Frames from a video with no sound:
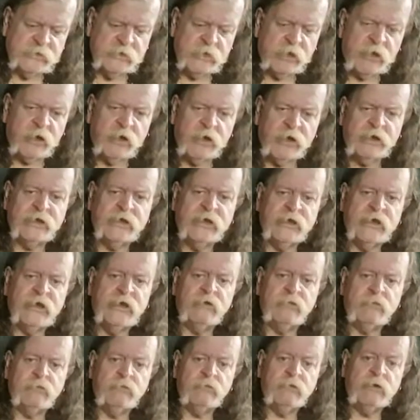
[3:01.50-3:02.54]
Iron
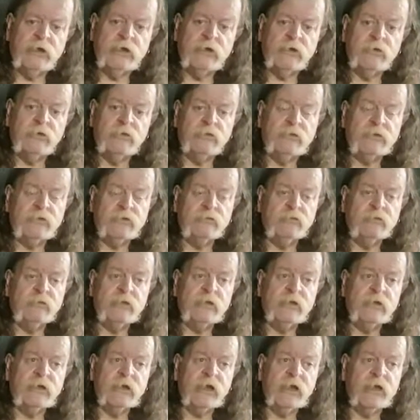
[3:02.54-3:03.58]
Gate we know to
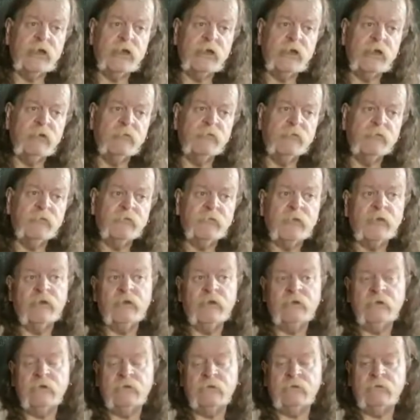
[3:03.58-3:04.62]
be um,
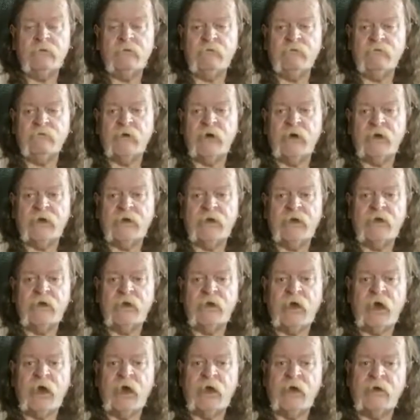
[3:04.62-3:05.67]
a Viking.
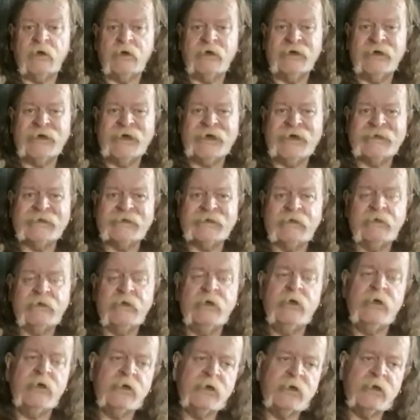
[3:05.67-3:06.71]
Iron Gata.
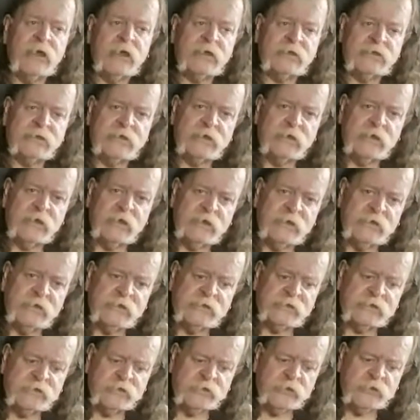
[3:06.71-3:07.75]
Gata
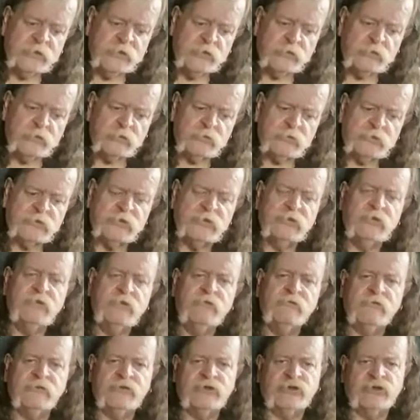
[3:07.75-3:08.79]
is the Norse
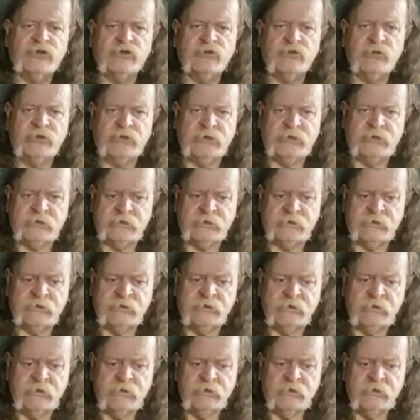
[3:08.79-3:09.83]
for street.
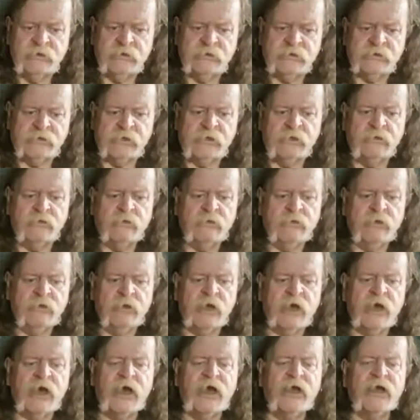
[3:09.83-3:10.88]
So
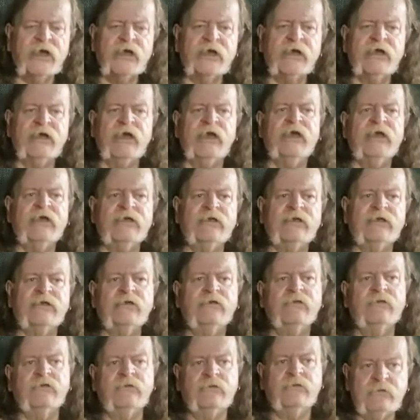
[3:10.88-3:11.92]
Iron Gate
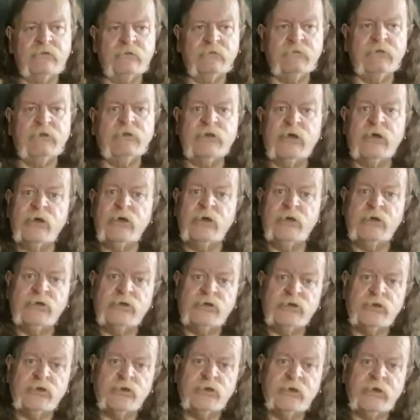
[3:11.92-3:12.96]
means Iron
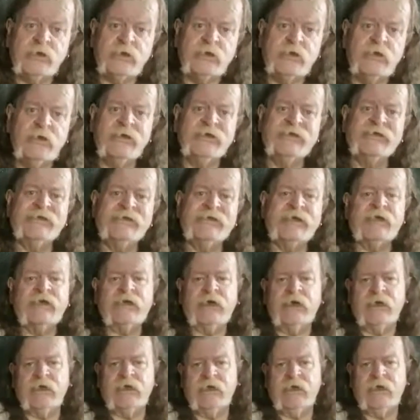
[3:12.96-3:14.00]
Street.
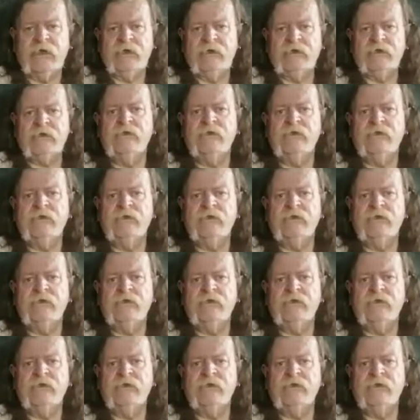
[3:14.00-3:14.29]
Saddler Gate.